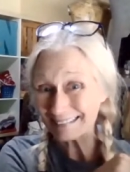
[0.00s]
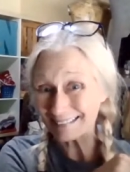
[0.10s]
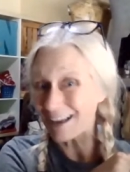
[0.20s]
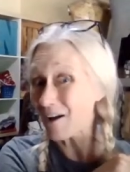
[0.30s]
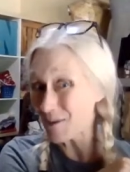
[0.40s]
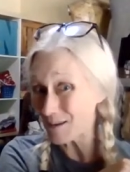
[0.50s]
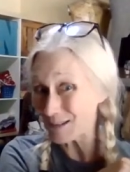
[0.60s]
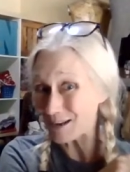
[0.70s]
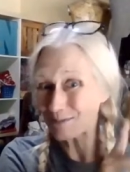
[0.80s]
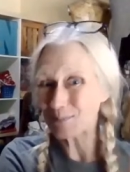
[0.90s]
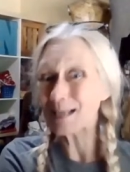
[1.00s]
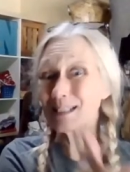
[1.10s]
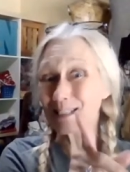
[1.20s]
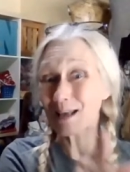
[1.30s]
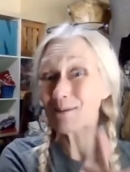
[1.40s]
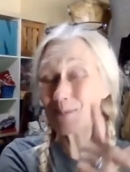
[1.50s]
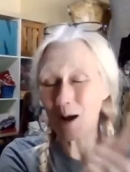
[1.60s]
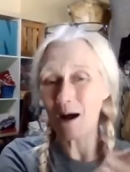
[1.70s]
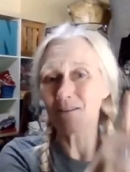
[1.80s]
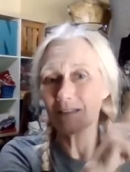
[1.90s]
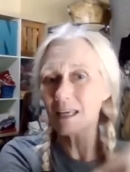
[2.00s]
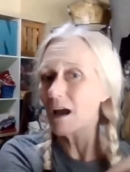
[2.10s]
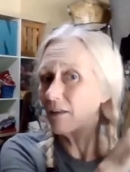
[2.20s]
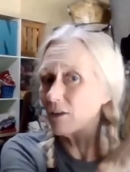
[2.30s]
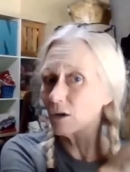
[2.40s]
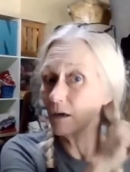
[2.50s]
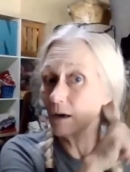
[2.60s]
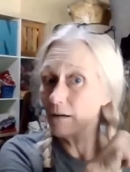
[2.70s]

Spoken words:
not all of, but some of the other